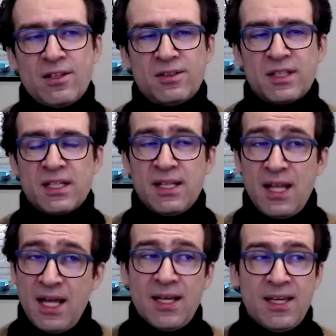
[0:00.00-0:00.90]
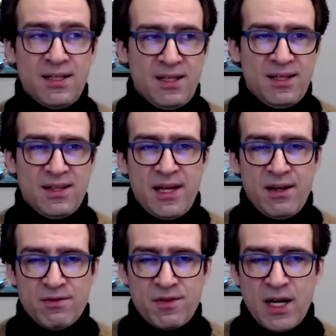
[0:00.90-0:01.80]
they'll decline in that
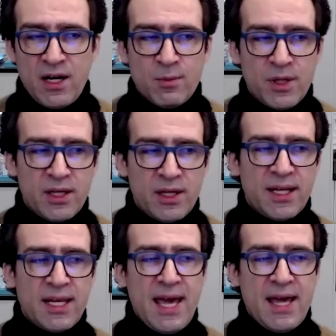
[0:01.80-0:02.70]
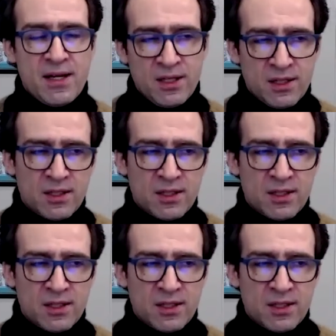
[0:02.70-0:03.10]
environment. And again,